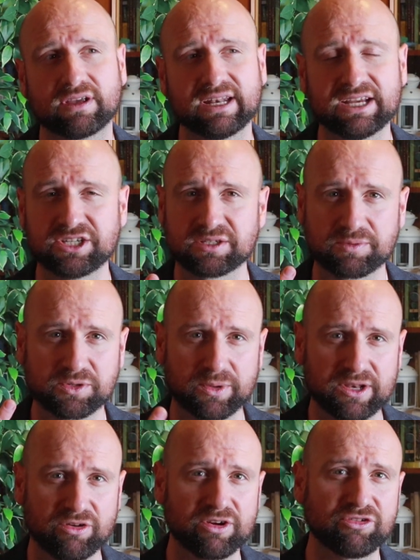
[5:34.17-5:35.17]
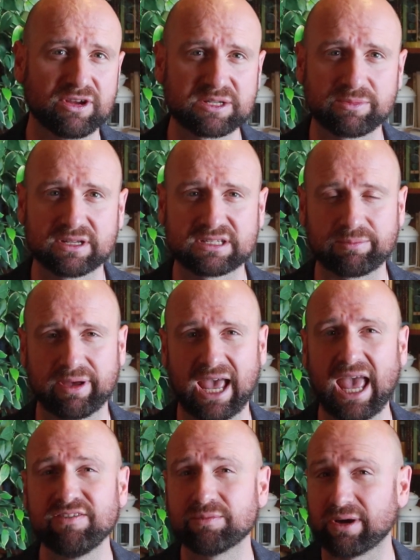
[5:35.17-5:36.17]
connections between neurotransmitters and
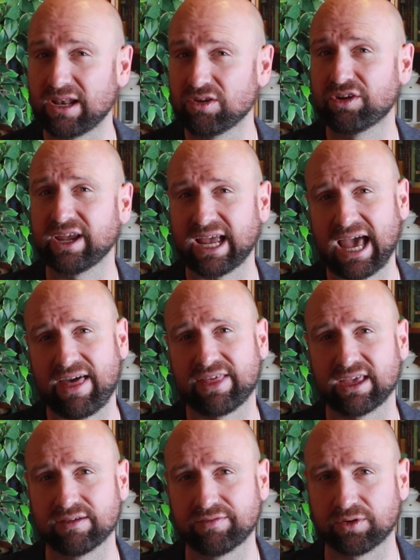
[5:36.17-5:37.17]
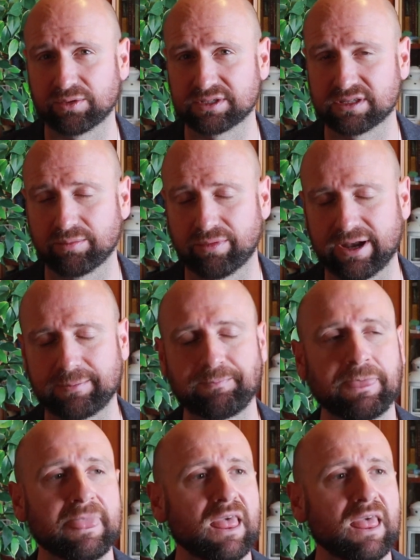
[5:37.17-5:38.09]
behavior by looking at how they influence the brain.